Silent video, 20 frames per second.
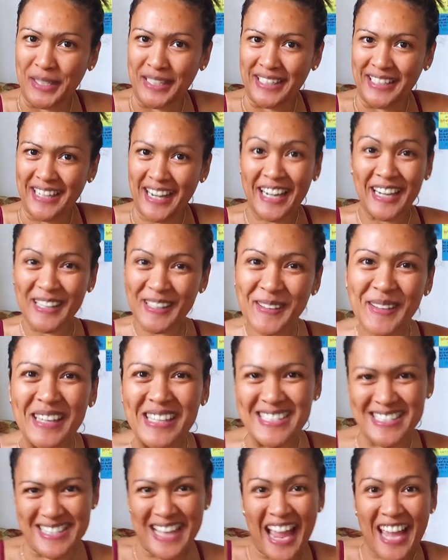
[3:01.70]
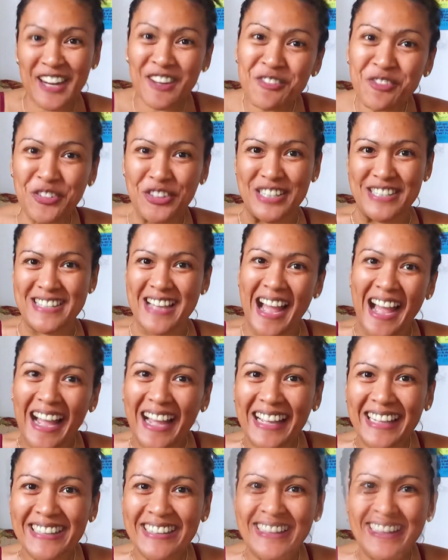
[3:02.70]
Are you excited for
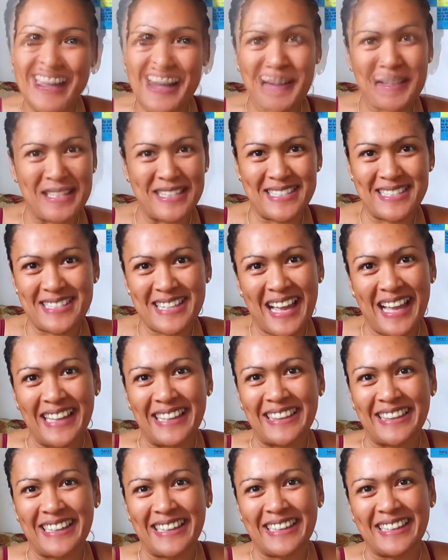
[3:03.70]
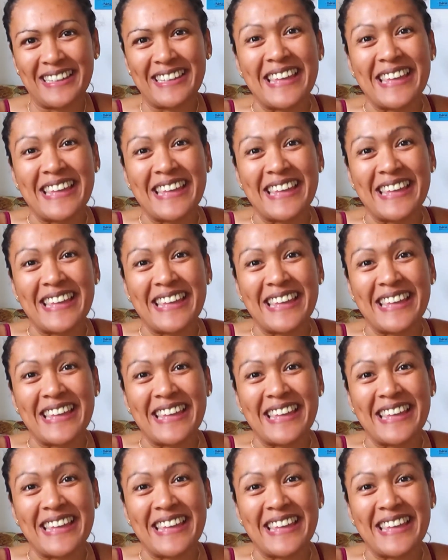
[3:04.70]
that? I'm so excited.